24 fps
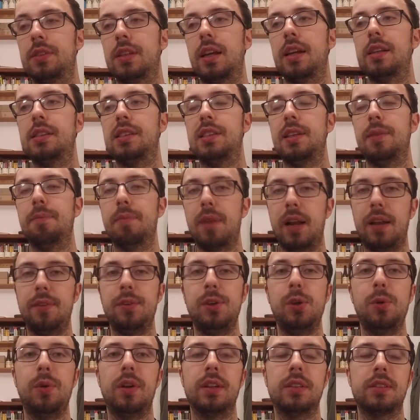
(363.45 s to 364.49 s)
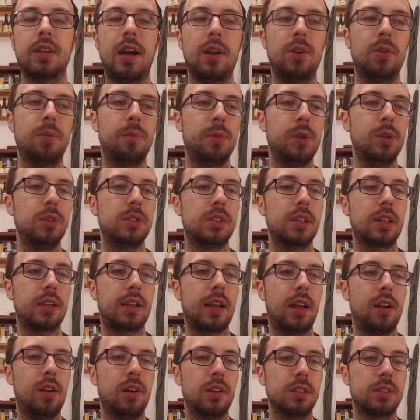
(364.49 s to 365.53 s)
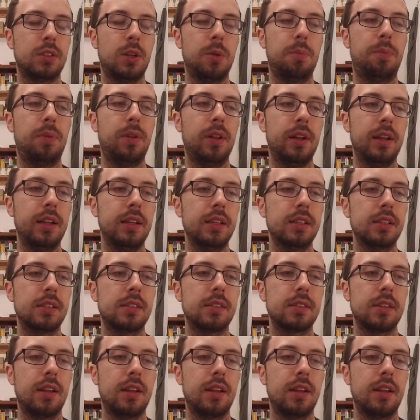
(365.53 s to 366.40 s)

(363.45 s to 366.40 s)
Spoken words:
as the menu and title music and also plays